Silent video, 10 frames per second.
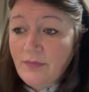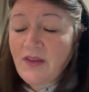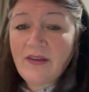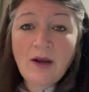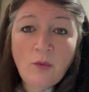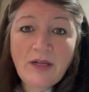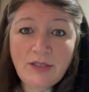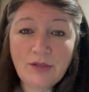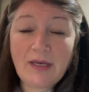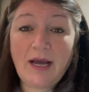Then I will
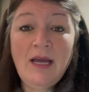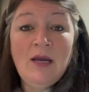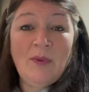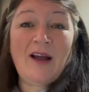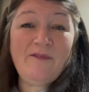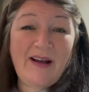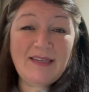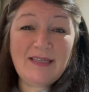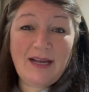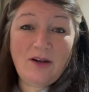do that, but I
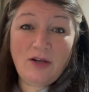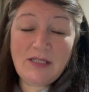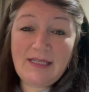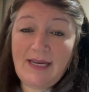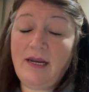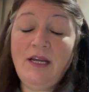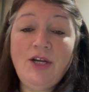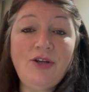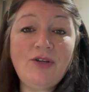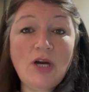factor that cost in.
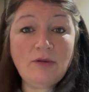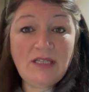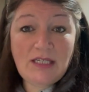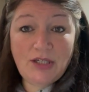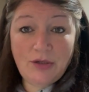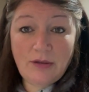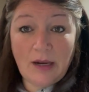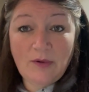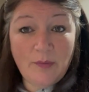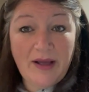You don't need to do that
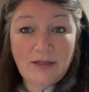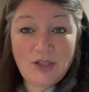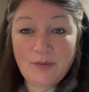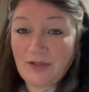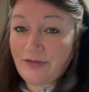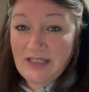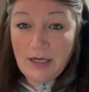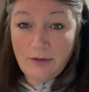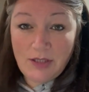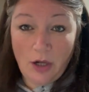with Belgium. There is
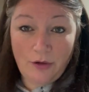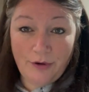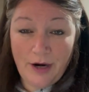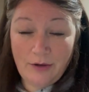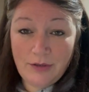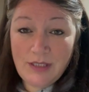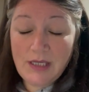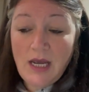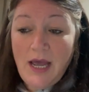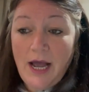no toll roads,
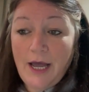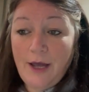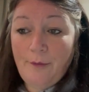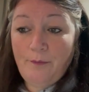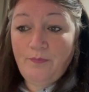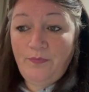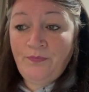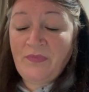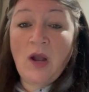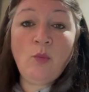and
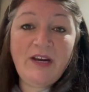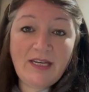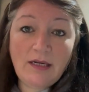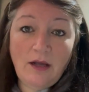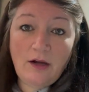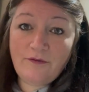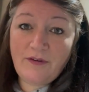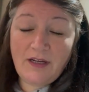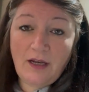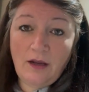we did a lot
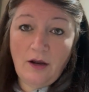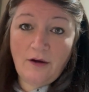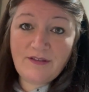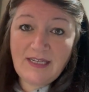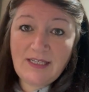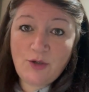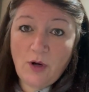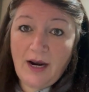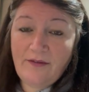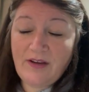of city
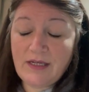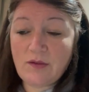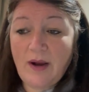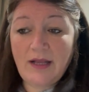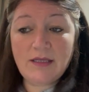driving as well.